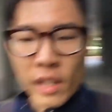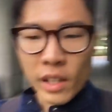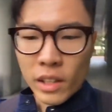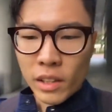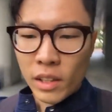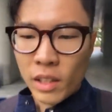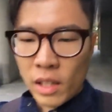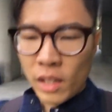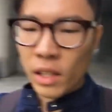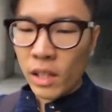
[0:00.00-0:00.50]

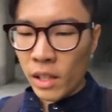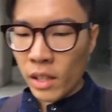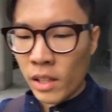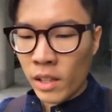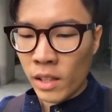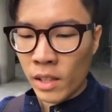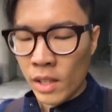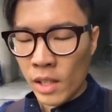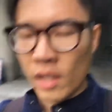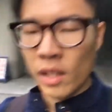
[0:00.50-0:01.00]
hell
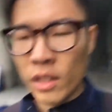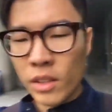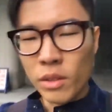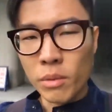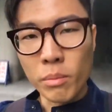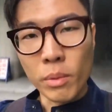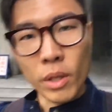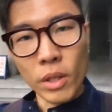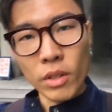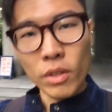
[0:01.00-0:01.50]

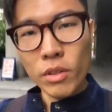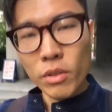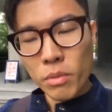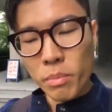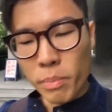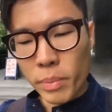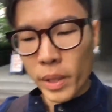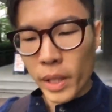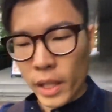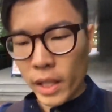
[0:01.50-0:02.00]

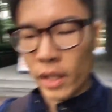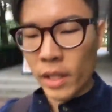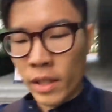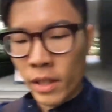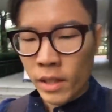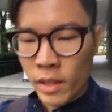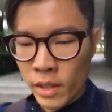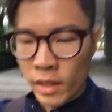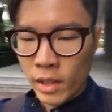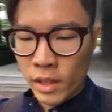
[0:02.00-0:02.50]
tomorrow, but
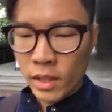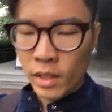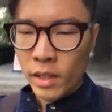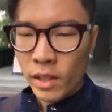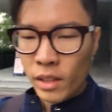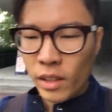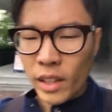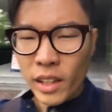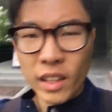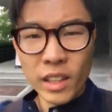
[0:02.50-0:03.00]

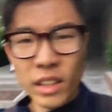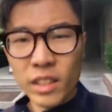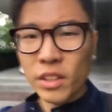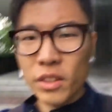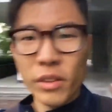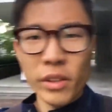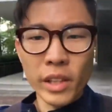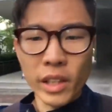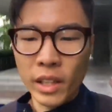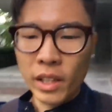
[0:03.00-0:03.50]
I gotta
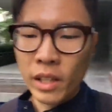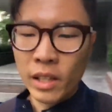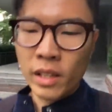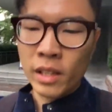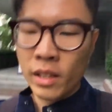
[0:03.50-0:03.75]
do it.